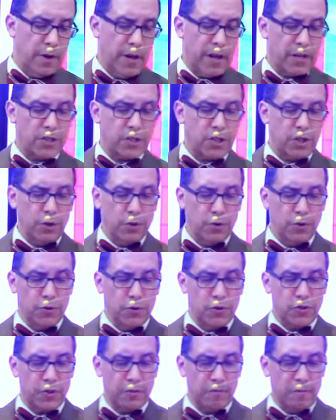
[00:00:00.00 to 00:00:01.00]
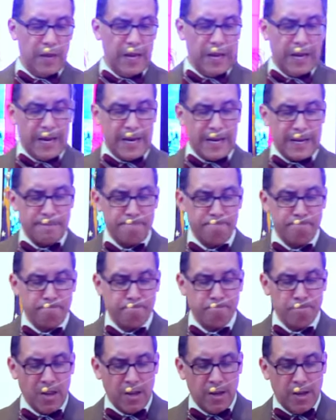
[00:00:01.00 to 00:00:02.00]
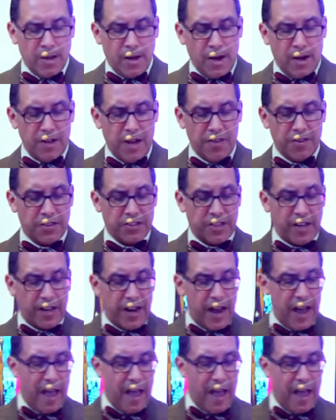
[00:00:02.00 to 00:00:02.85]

excuse me. Another said,